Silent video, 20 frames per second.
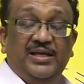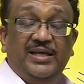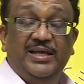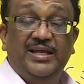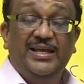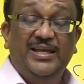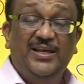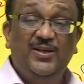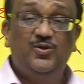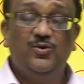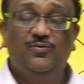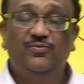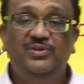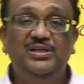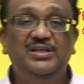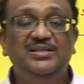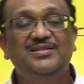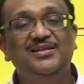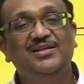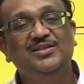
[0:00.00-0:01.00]
each of
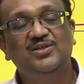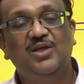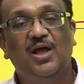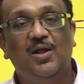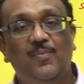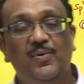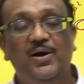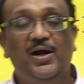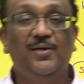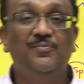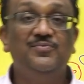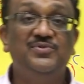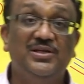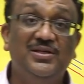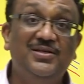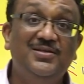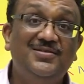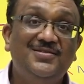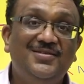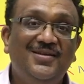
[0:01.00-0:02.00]
these 6 carbon atoms
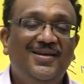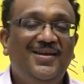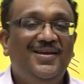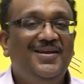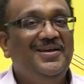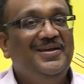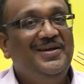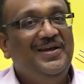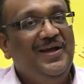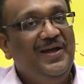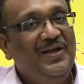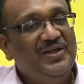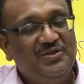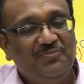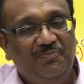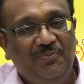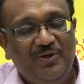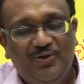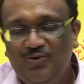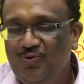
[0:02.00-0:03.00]
is
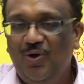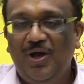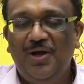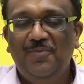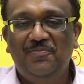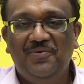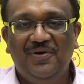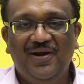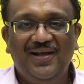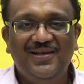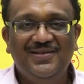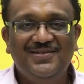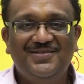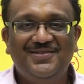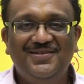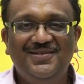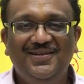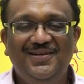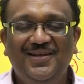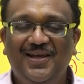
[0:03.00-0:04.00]
sp2
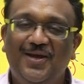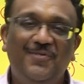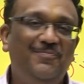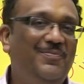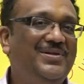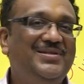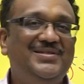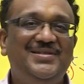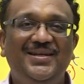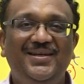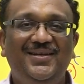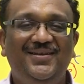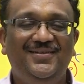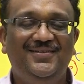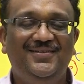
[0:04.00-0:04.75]
hybridized in benzene.